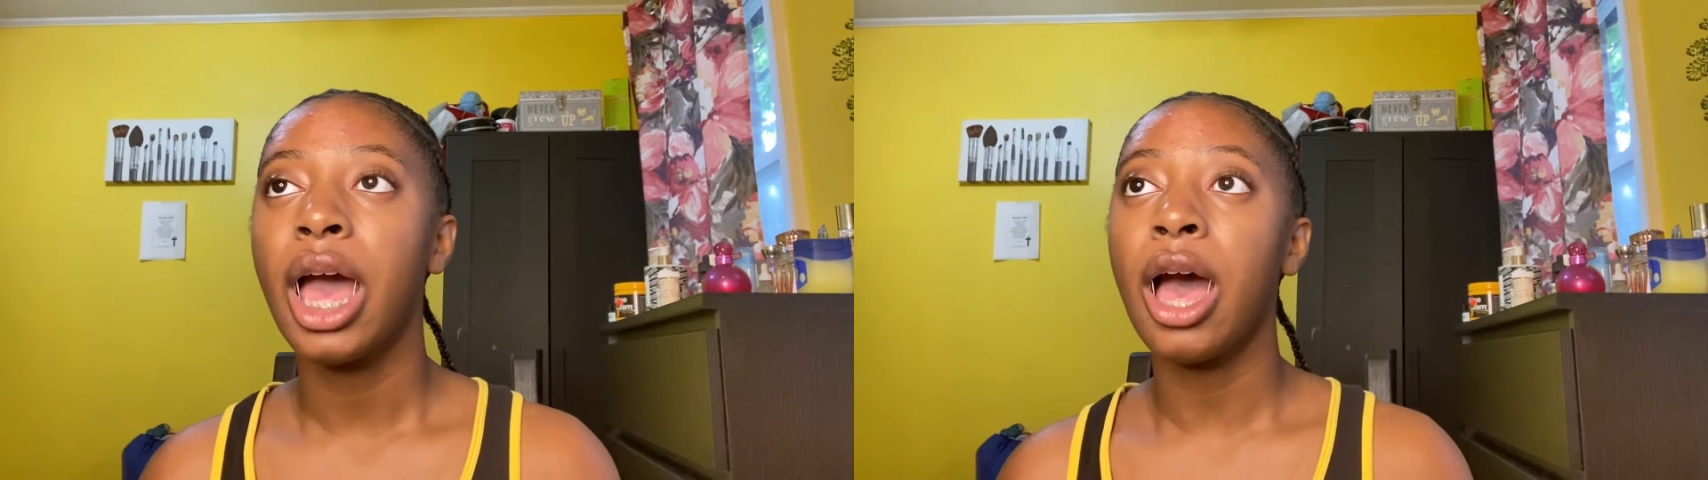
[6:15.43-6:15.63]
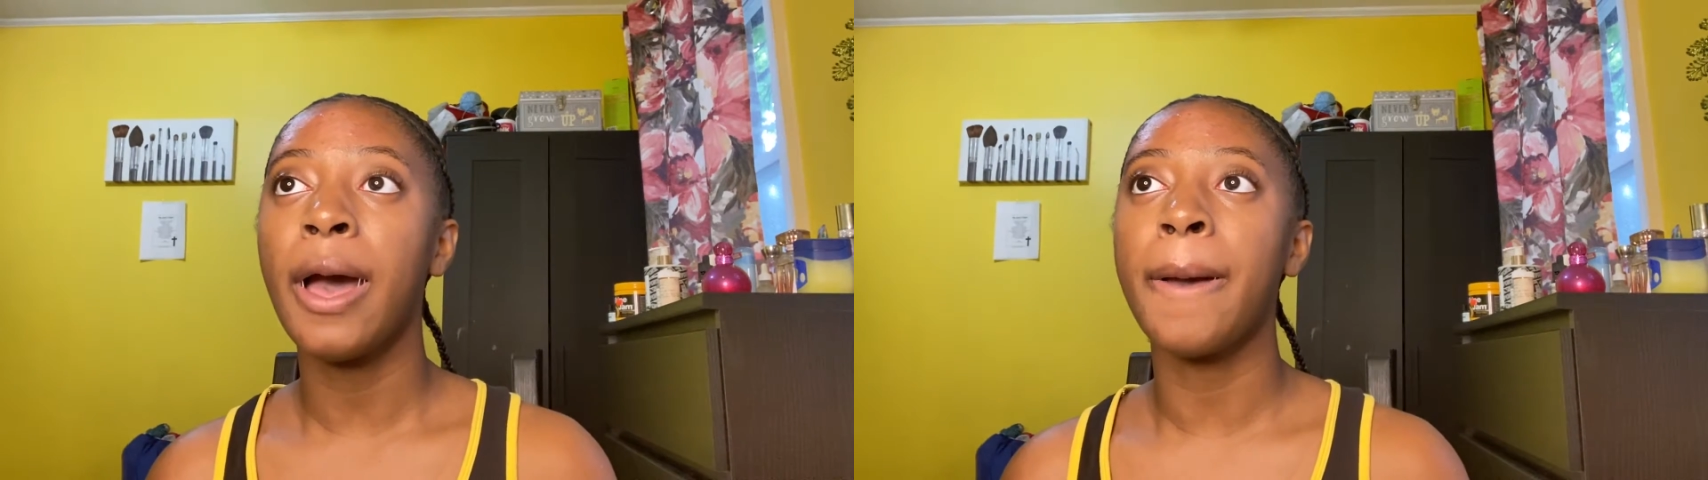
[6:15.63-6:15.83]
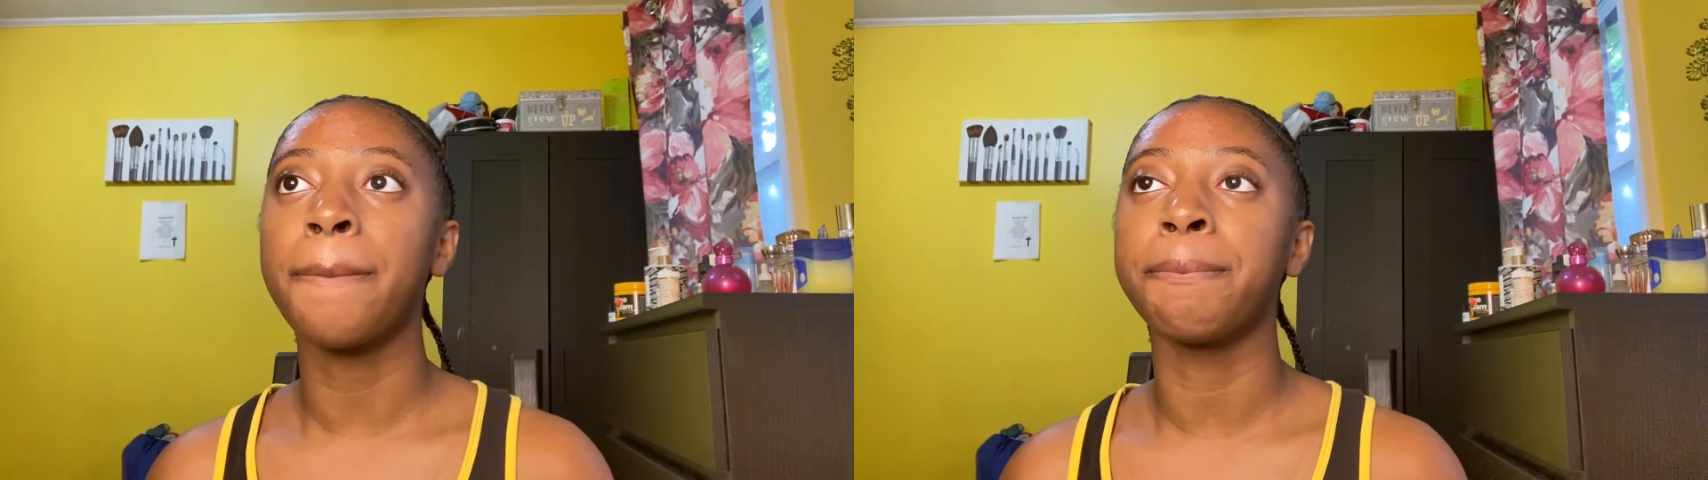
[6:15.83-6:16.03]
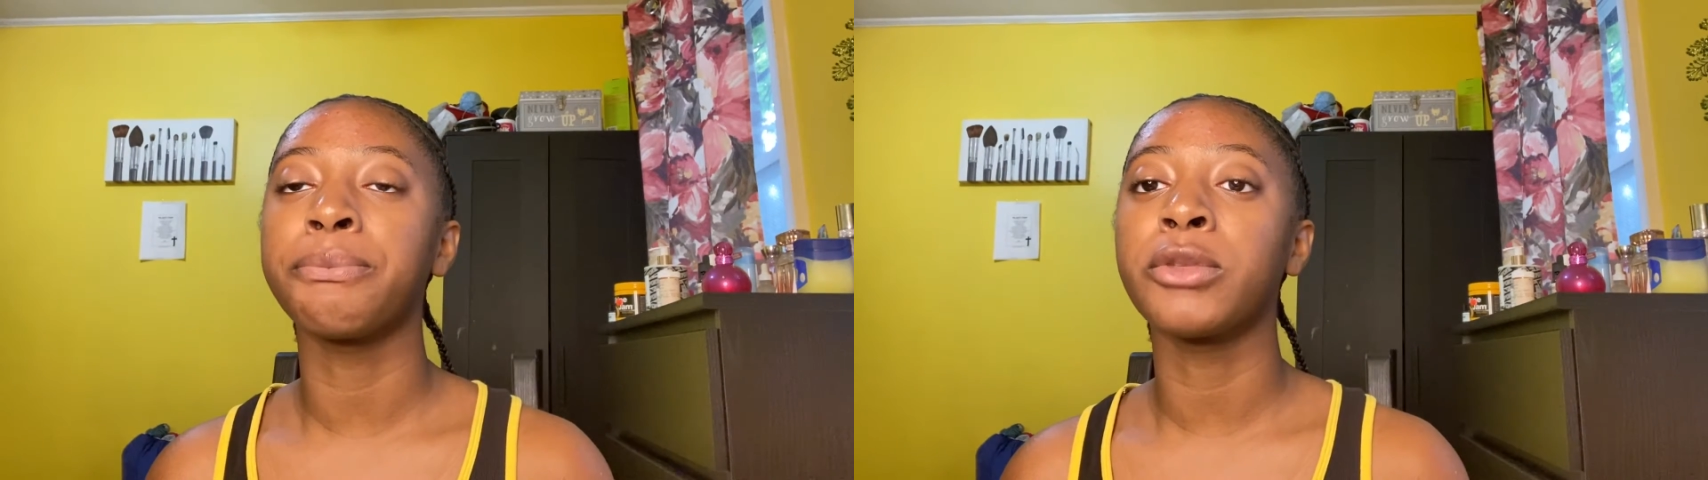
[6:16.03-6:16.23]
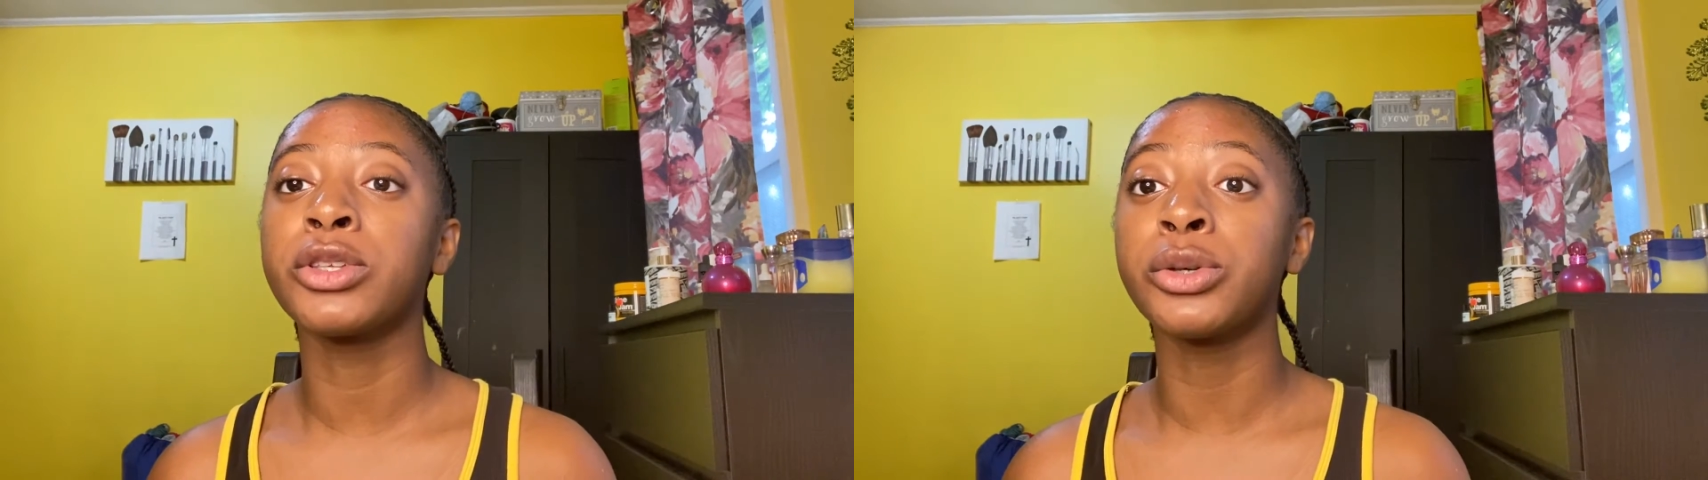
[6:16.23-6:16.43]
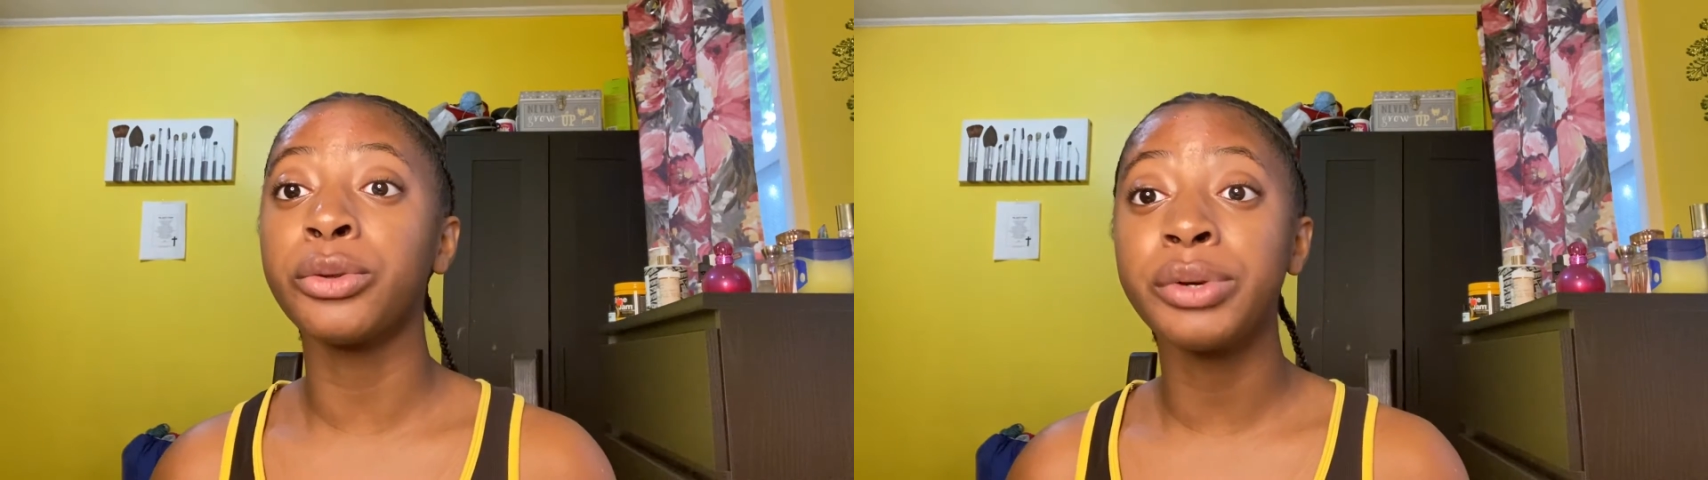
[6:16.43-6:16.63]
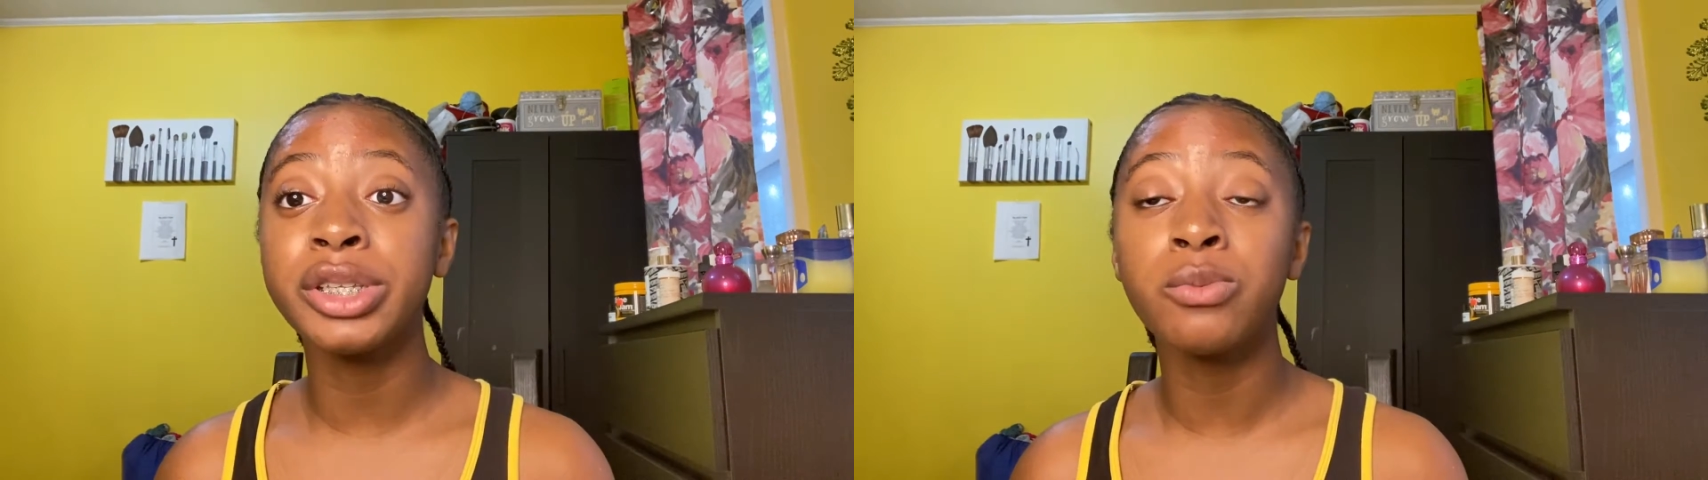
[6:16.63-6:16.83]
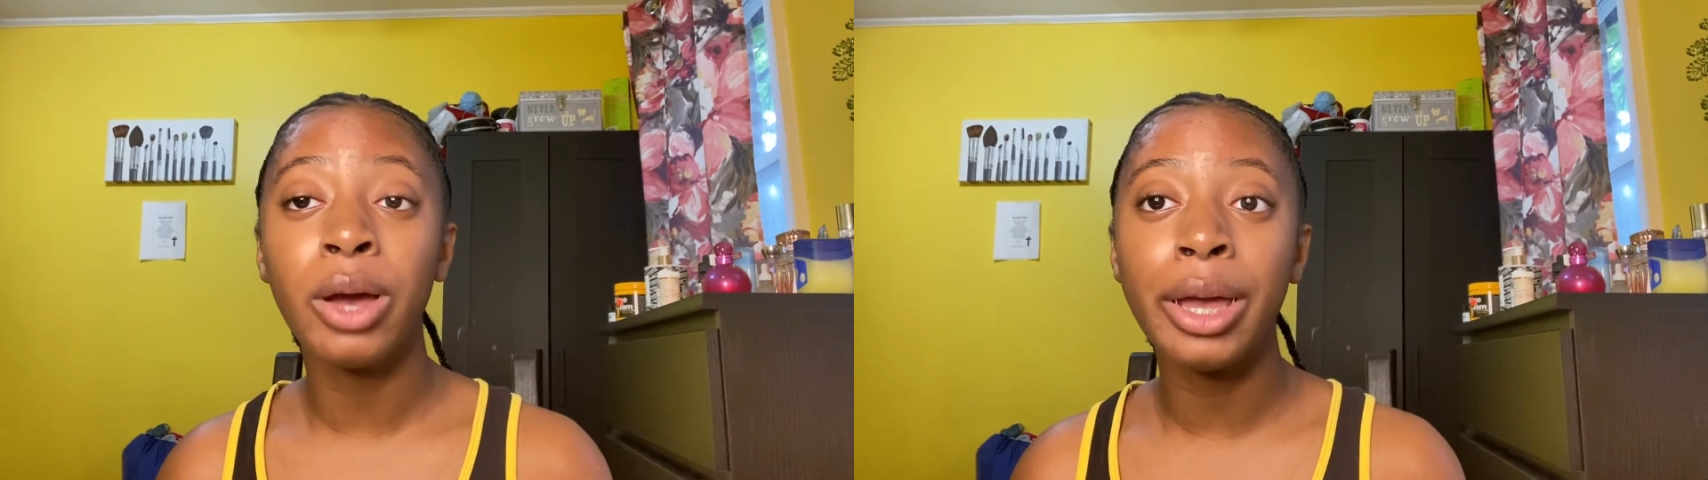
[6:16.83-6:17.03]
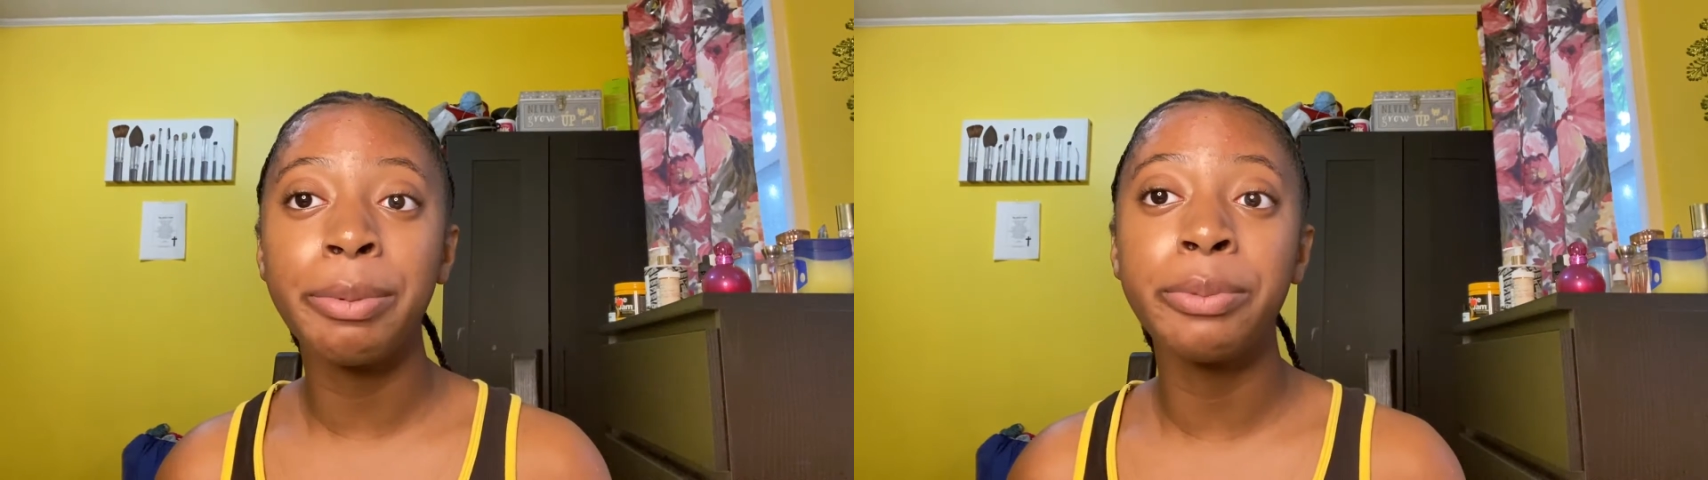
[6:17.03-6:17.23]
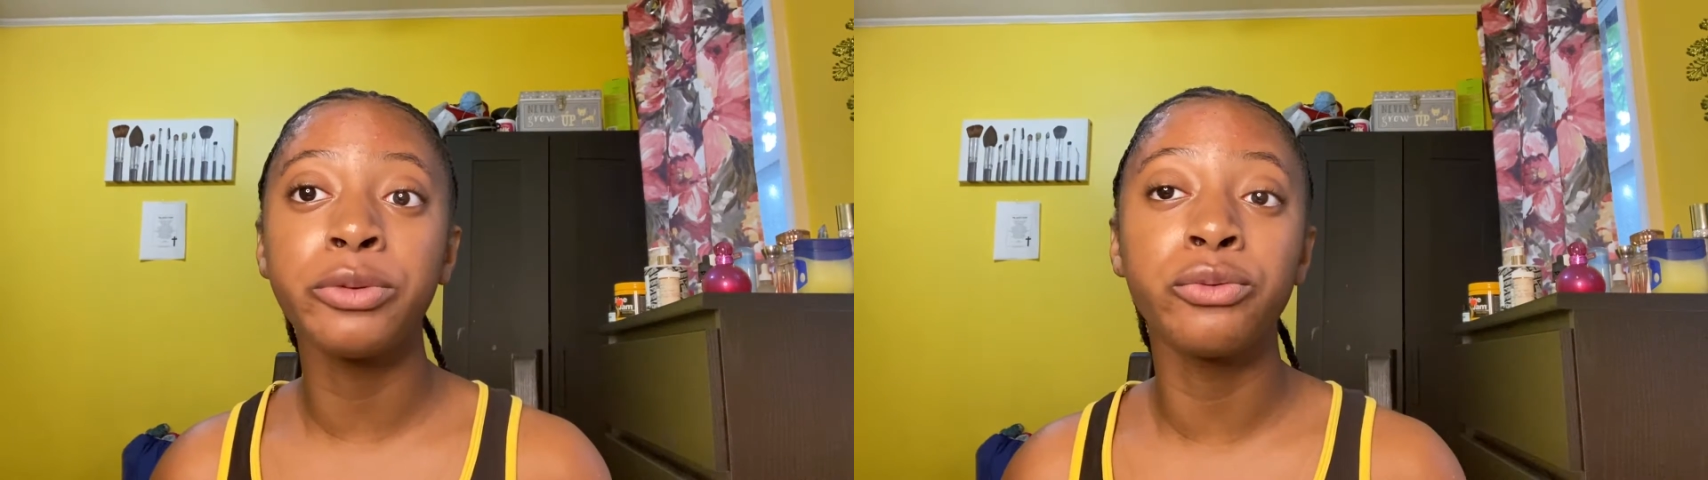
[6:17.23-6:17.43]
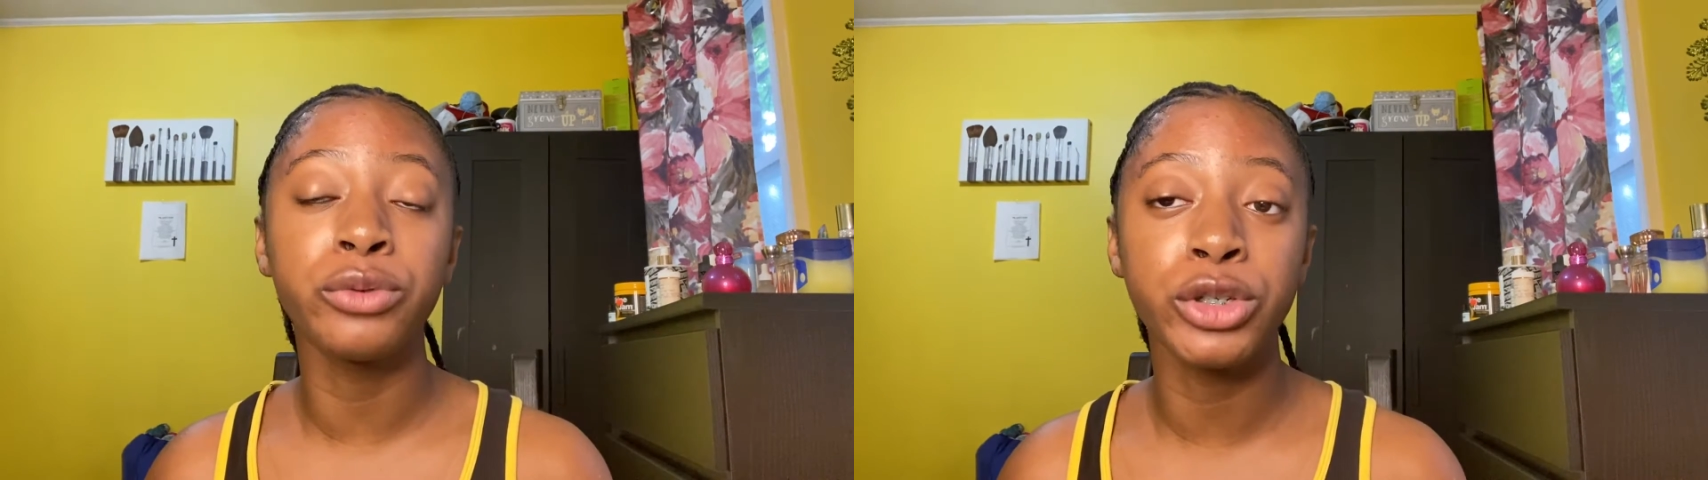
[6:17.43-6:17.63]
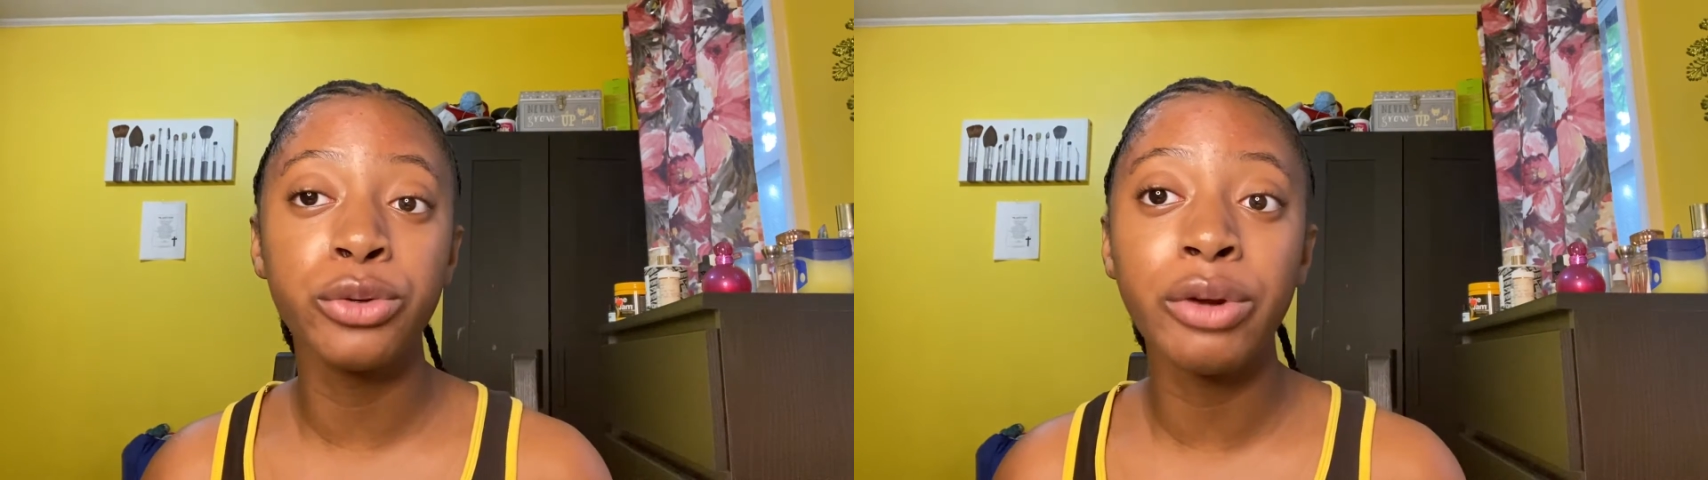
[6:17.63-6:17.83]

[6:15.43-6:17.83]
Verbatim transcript: Um, so the reason why people do